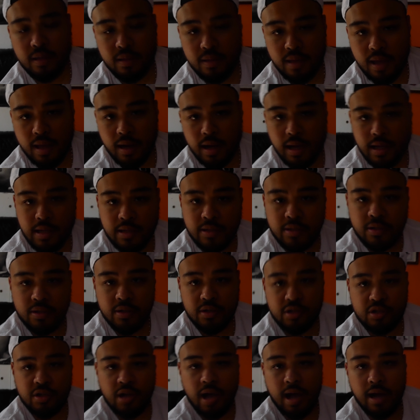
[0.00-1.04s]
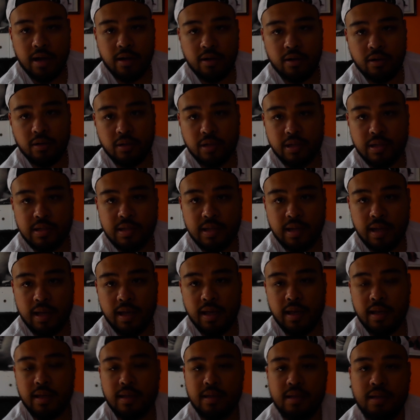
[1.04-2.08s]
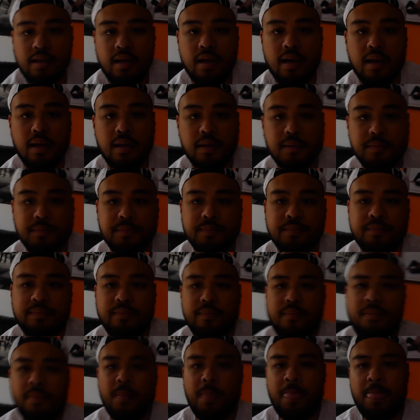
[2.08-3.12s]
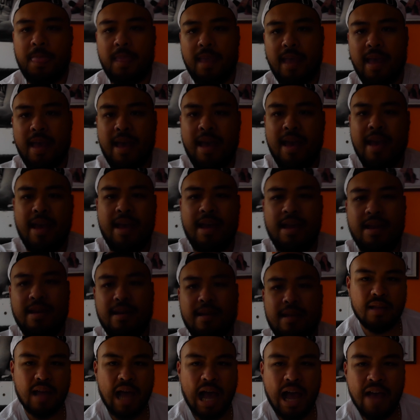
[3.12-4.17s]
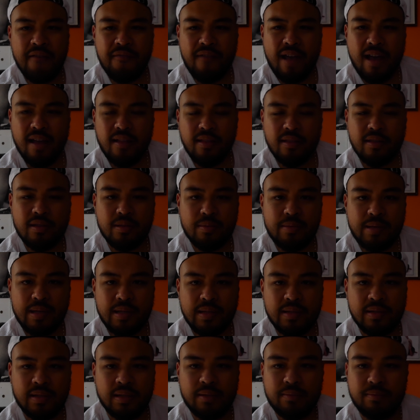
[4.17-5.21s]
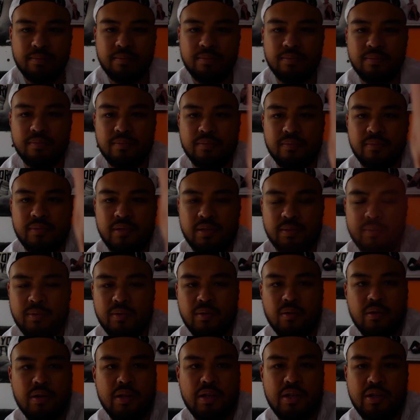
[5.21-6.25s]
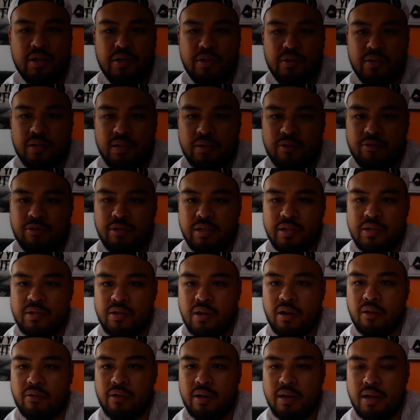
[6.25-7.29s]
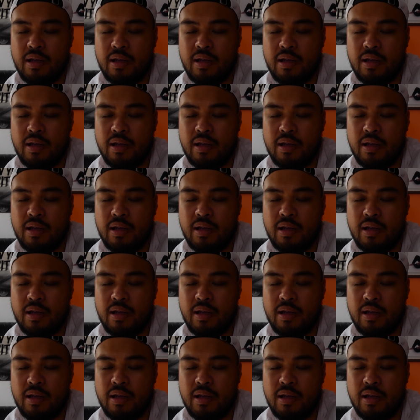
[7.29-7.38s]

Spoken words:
that I shot earlier today, and and I found to be some sort of issues. It's really dark right